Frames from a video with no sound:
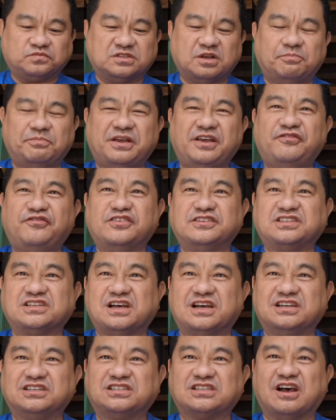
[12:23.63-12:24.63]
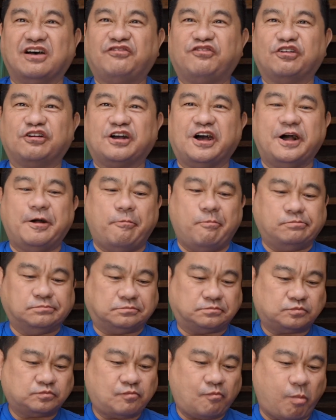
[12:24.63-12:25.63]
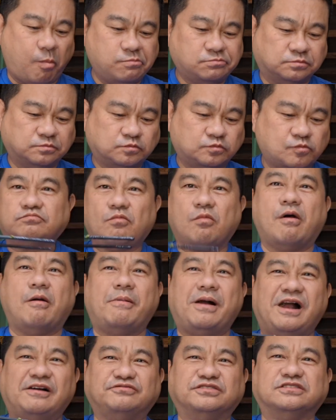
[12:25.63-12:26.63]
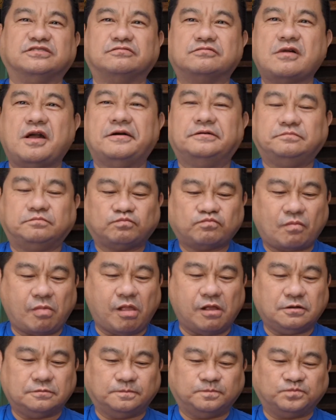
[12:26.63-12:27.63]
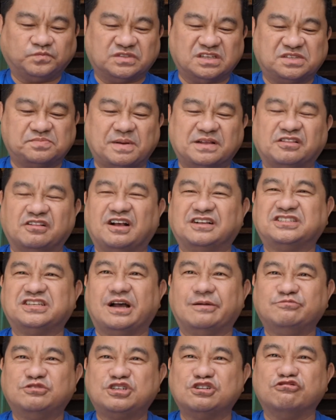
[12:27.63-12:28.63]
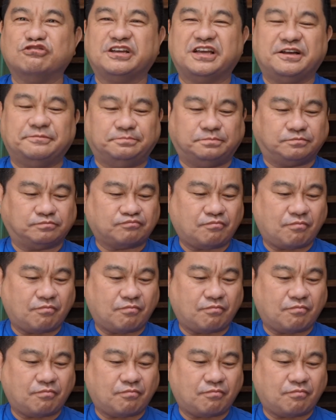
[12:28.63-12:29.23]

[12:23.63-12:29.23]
The beef is a tougher cut. I'm having to spend a lot of time chewing it.